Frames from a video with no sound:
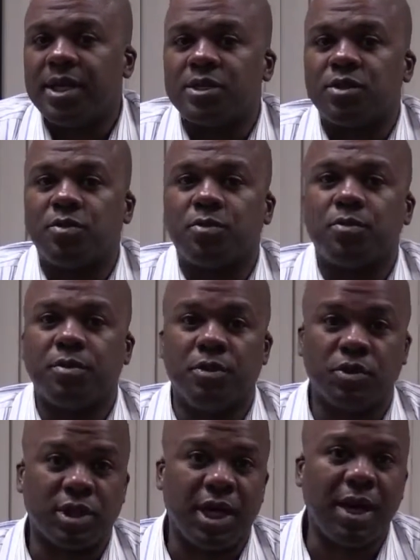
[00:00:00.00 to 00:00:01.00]
So
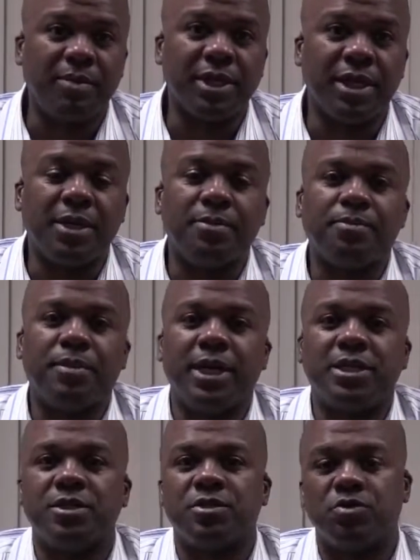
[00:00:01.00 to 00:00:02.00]
most commonly,
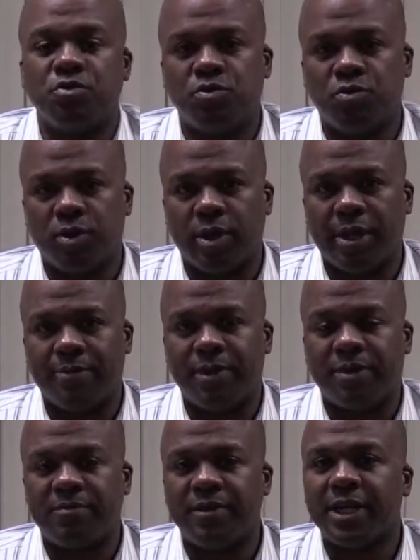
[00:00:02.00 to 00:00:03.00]
patients who have
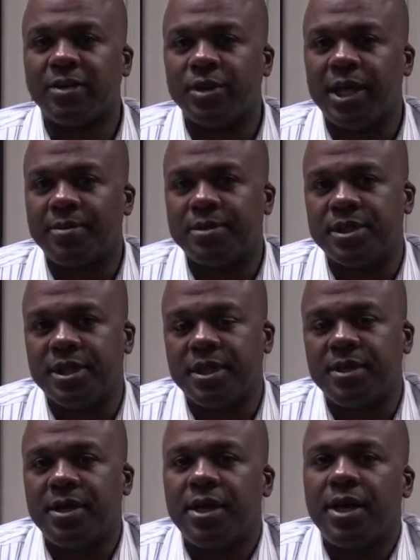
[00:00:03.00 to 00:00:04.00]
been infected with Hep C